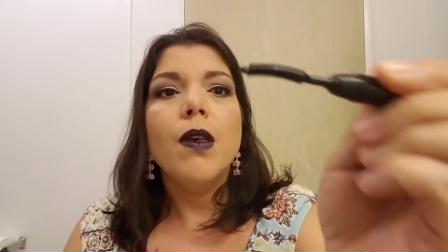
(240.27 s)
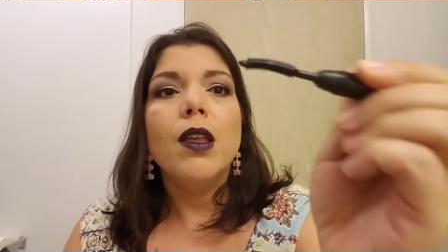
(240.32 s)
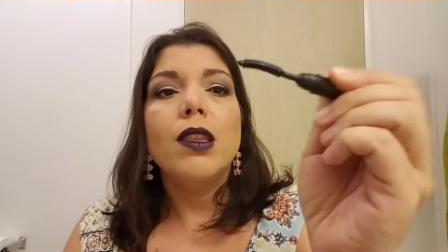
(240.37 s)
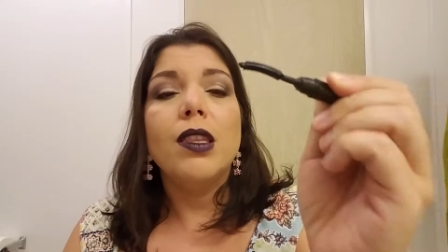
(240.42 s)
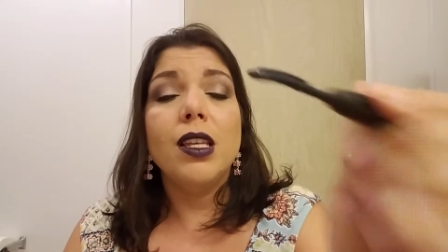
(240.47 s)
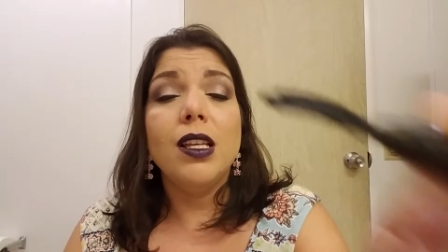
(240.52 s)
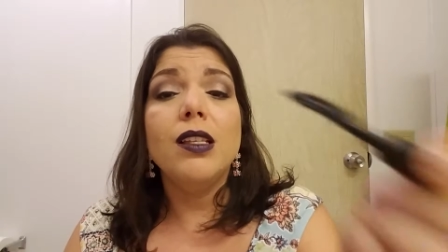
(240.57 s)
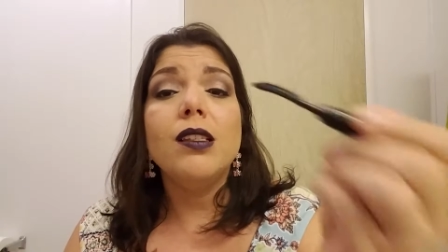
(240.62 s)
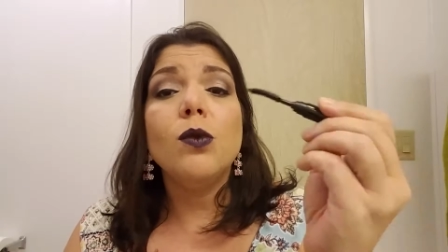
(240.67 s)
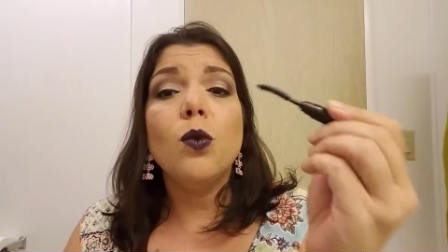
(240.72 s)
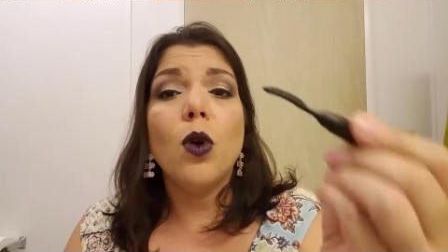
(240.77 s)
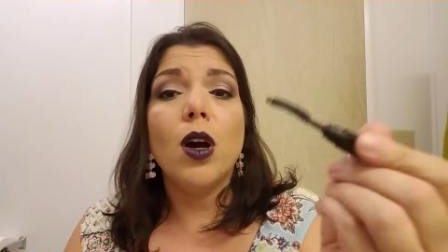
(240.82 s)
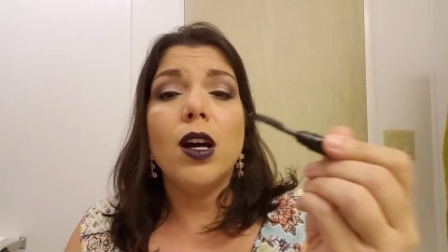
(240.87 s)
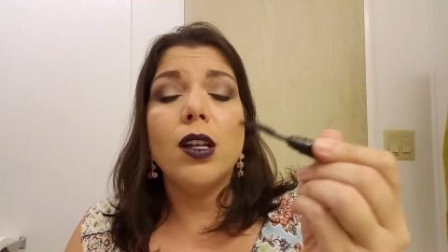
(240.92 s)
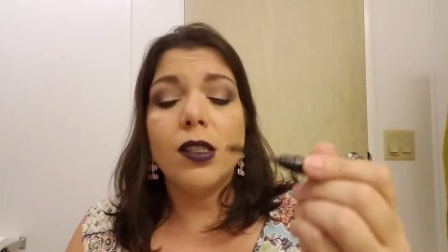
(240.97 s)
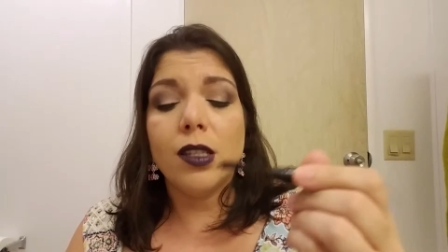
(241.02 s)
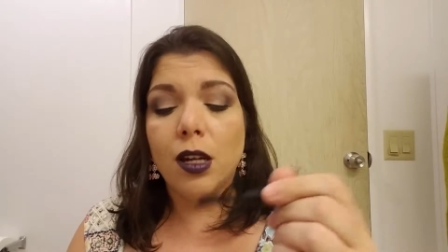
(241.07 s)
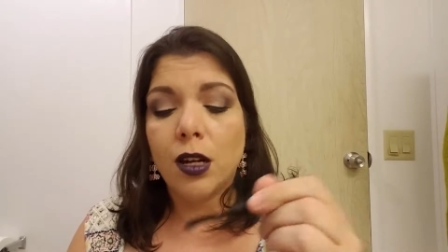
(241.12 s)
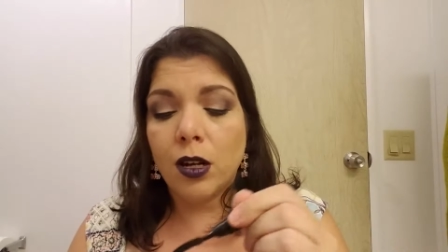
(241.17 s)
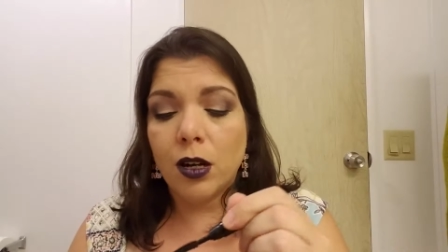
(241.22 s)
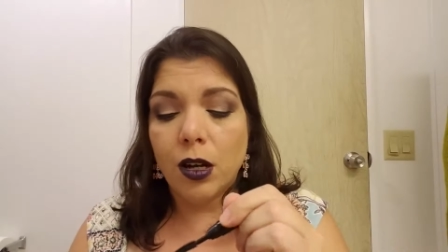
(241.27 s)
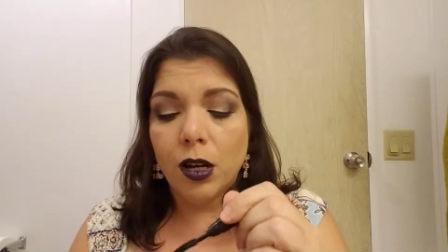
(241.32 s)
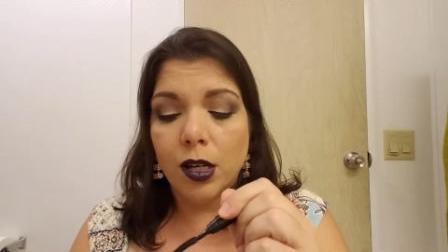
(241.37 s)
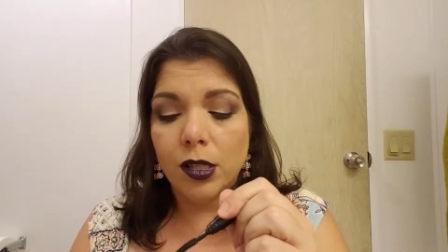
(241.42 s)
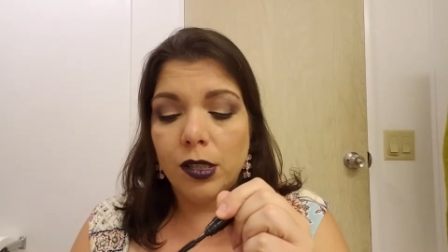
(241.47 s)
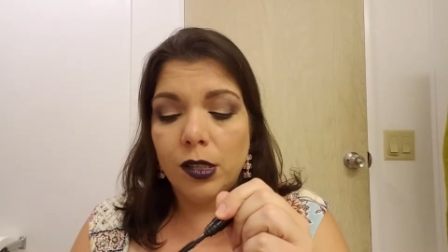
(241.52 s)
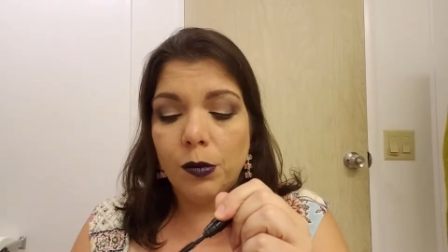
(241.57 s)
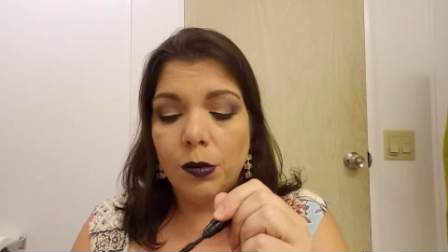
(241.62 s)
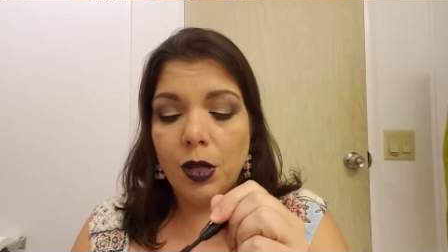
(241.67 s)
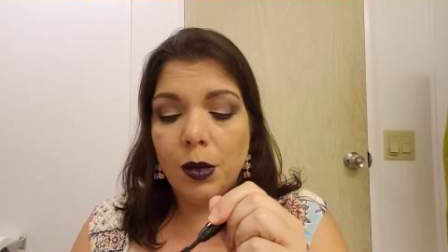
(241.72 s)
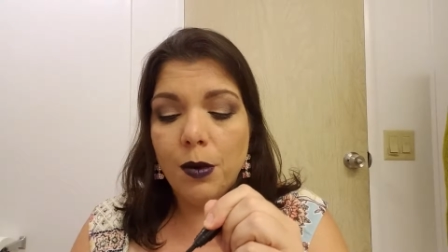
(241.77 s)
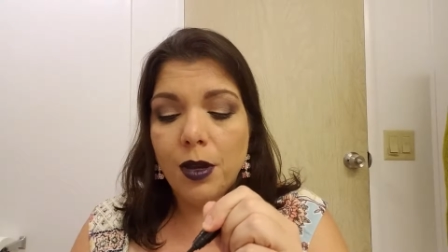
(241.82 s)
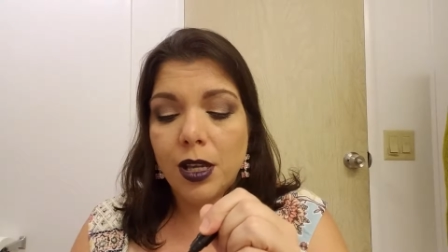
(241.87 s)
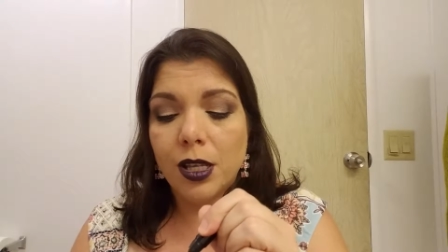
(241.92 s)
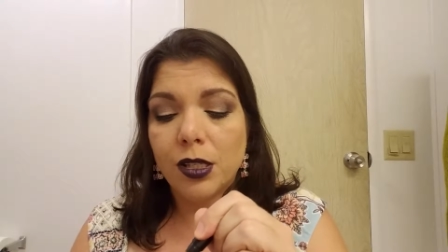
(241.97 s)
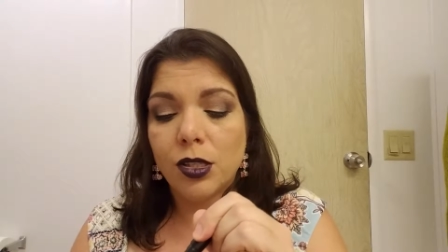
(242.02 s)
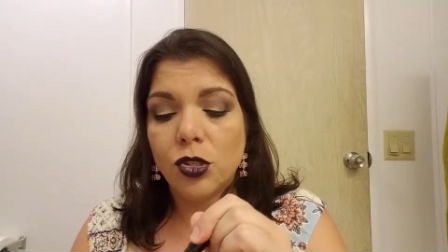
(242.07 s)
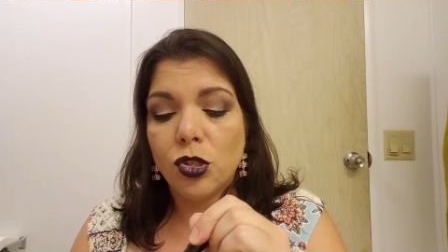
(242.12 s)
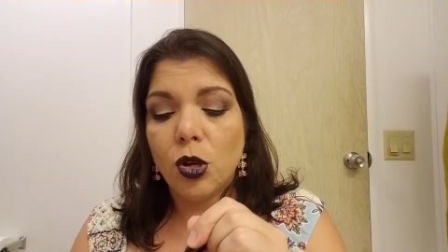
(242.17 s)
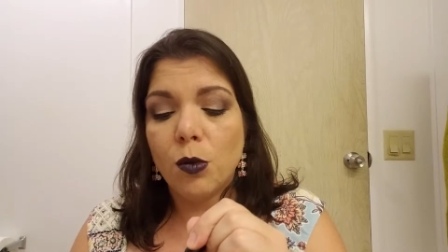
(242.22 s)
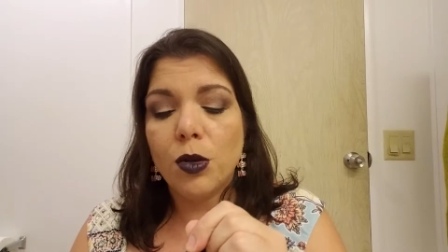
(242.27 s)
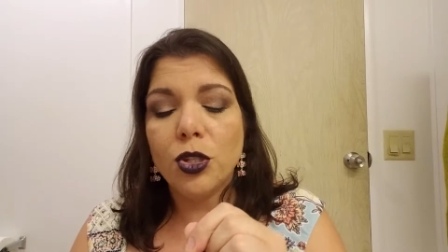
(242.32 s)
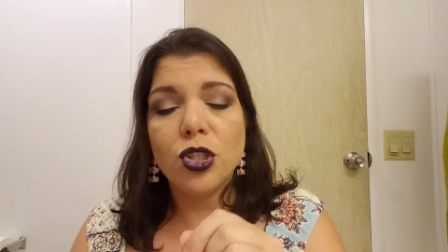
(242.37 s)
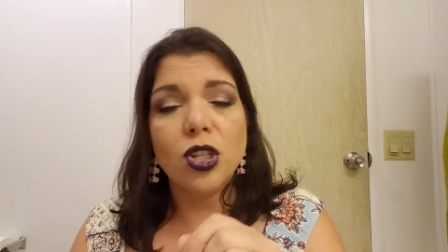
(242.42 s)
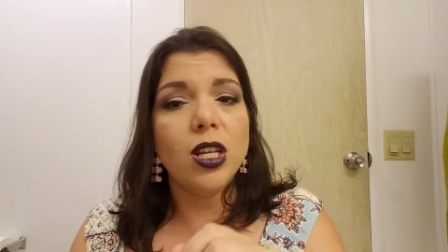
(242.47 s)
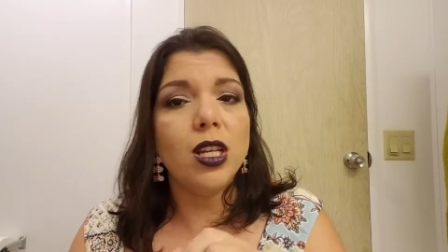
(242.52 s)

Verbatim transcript: These wands are awesome. They make it so much